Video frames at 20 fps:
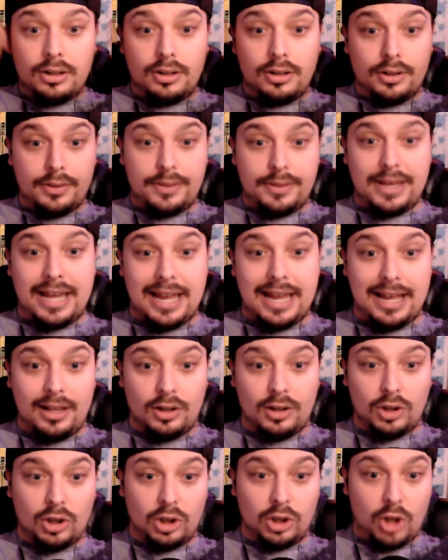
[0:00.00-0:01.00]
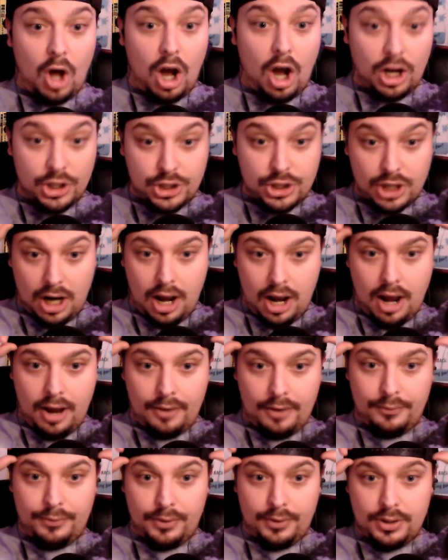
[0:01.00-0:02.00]
the launch
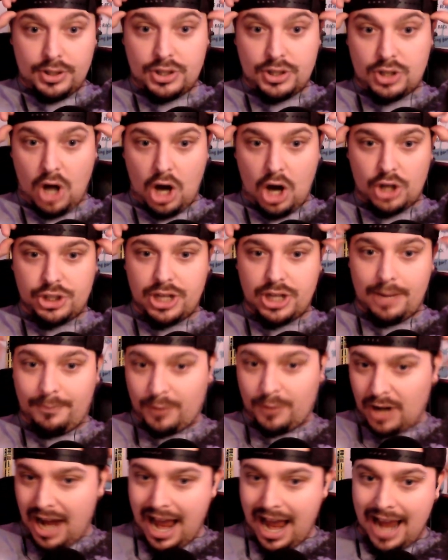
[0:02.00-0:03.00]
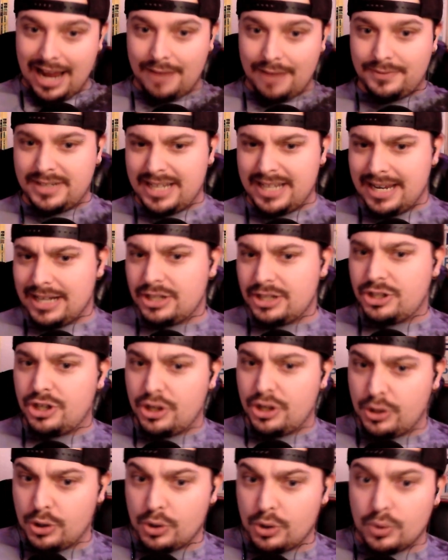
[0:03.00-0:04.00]
of Starship for IFT
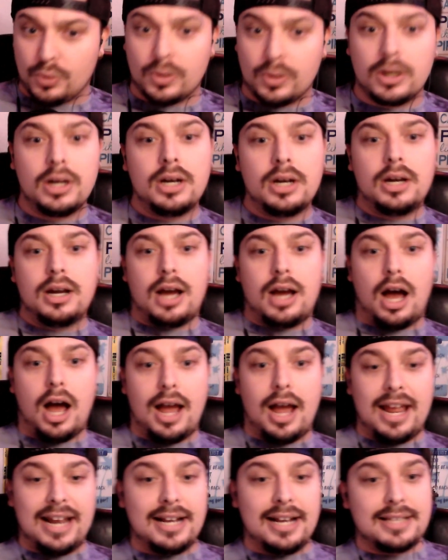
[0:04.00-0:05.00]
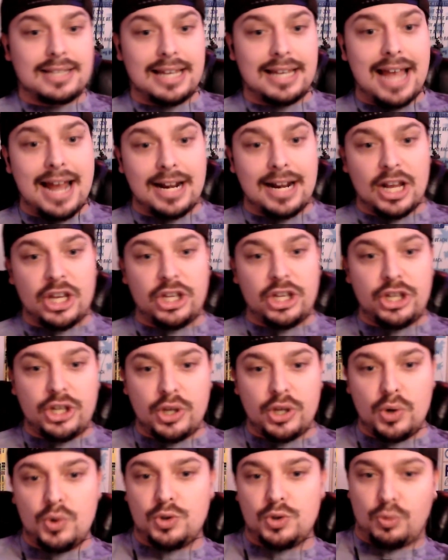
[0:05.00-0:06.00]
2. It is, again, a
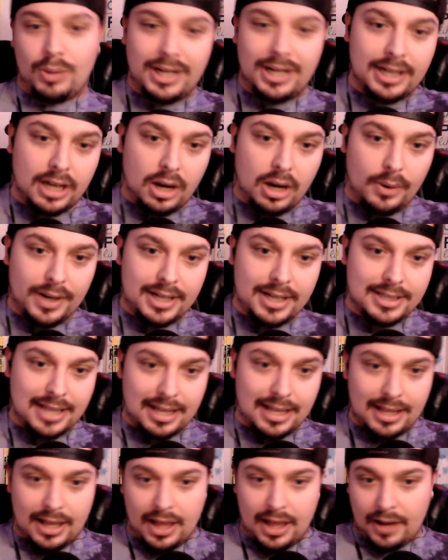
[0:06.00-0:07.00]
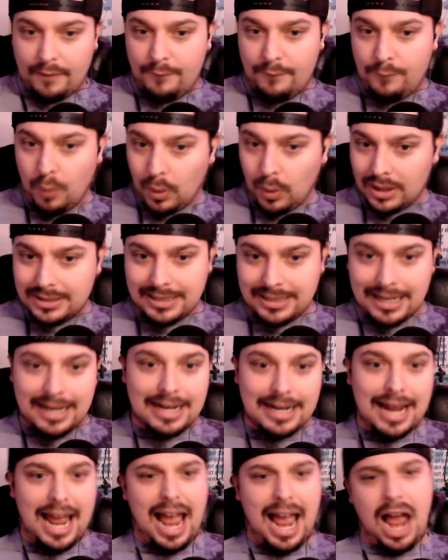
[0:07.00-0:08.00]
huge window. It is a
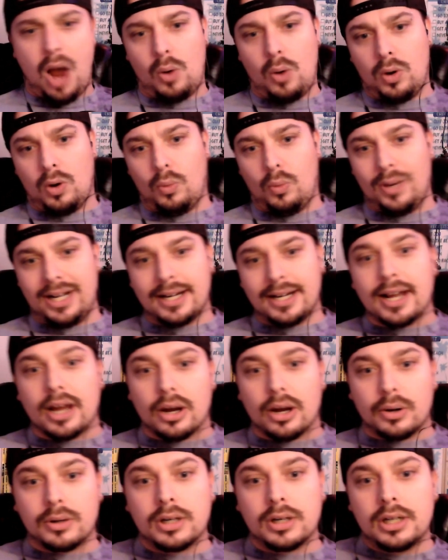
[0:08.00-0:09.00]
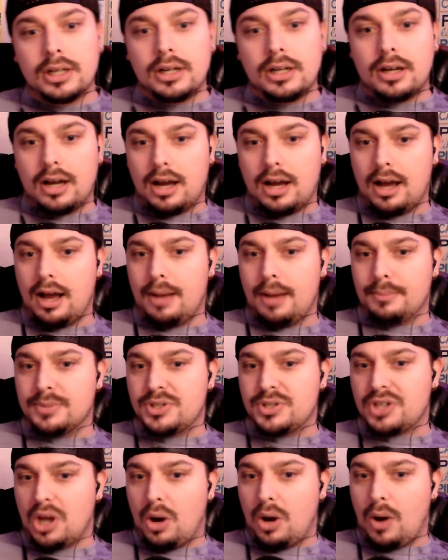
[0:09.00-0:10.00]
14-hour window.
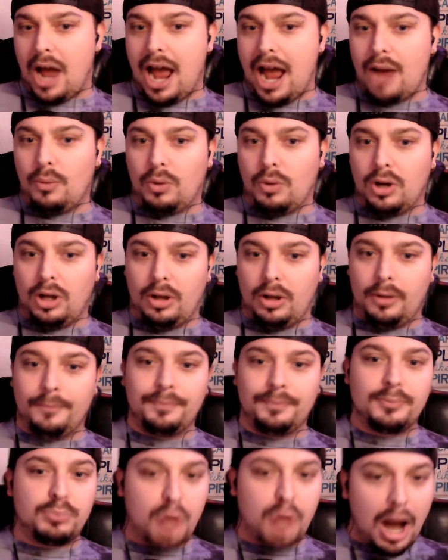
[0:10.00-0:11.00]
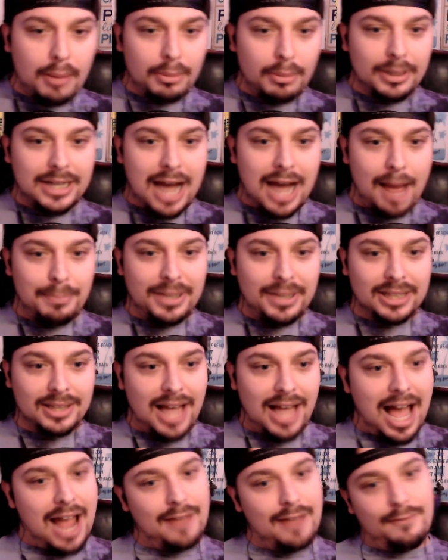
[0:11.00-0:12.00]
So I will probably not be
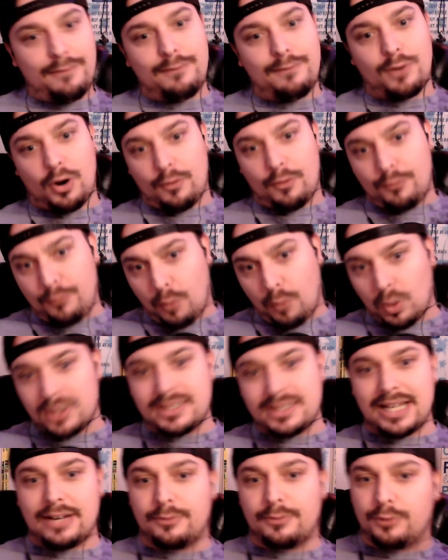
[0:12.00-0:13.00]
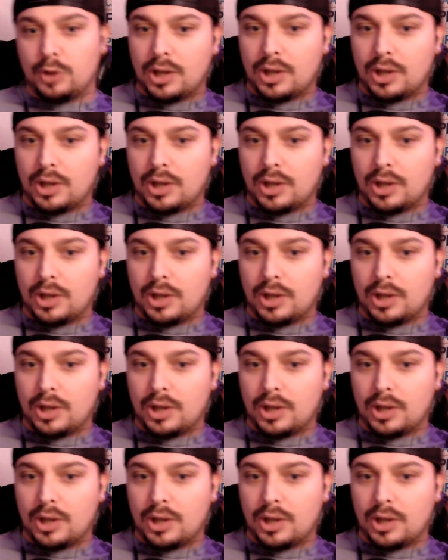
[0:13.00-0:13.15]
live for 14 full